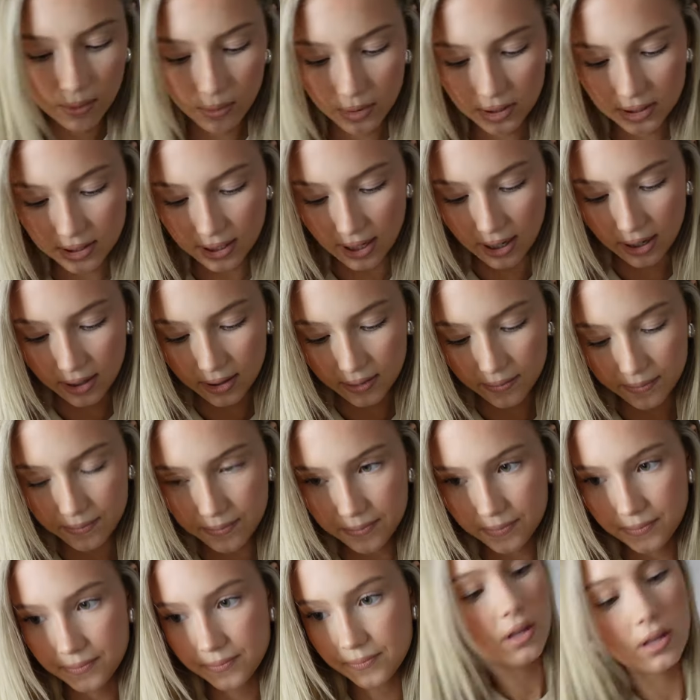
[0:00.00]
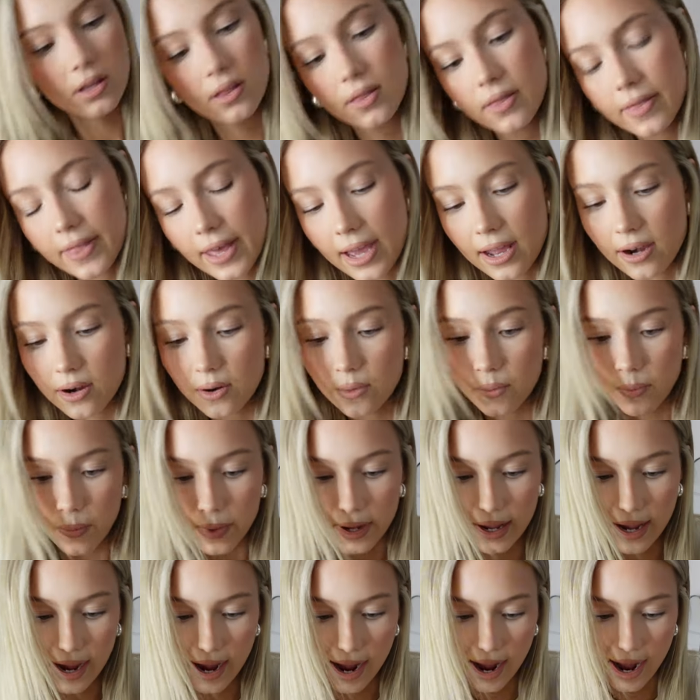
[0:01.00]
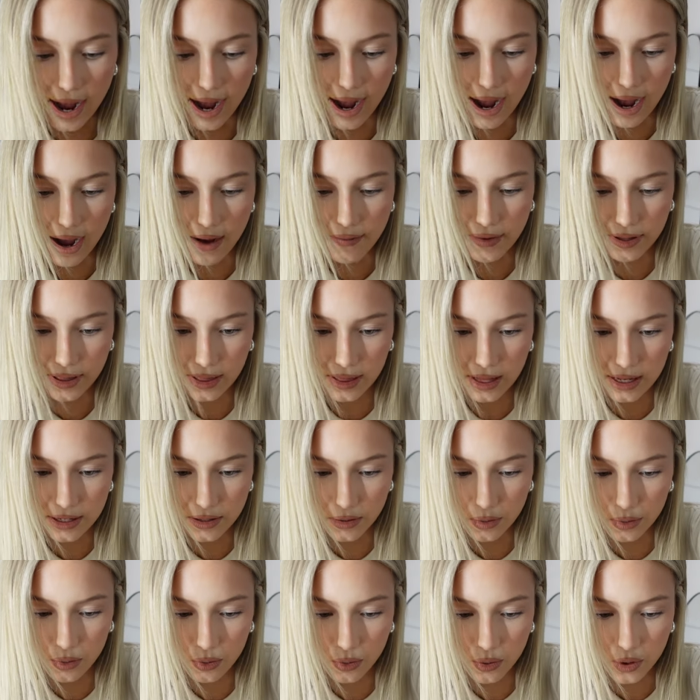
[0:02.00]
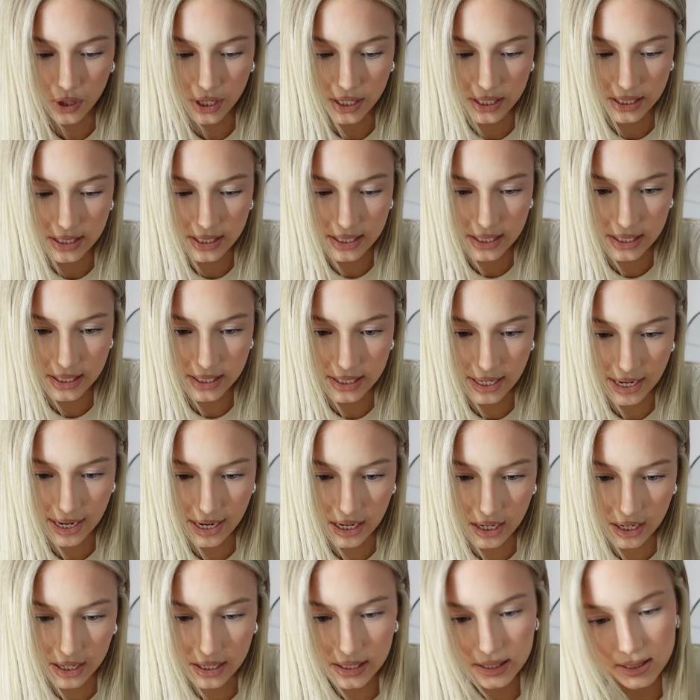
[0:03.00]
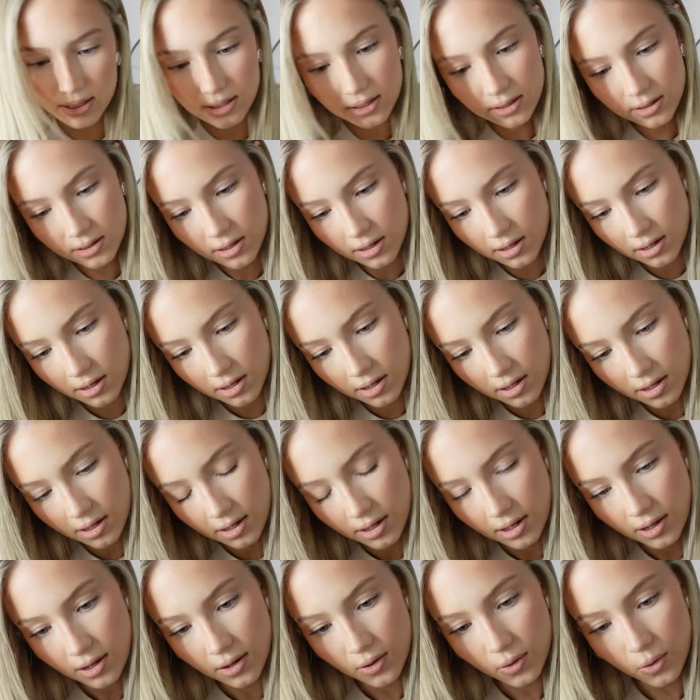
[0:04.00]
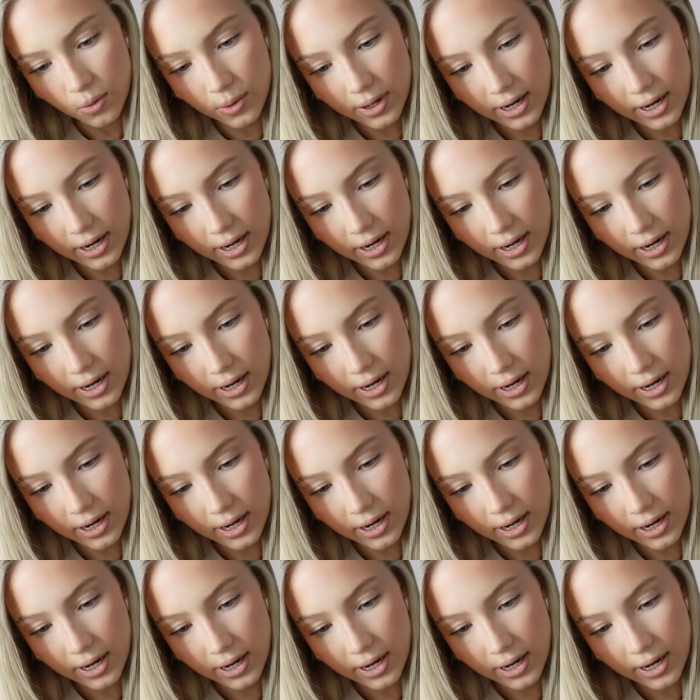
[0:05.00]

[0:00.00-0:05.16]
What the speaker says: one sec. Then we have, I think these are all concealers. Oh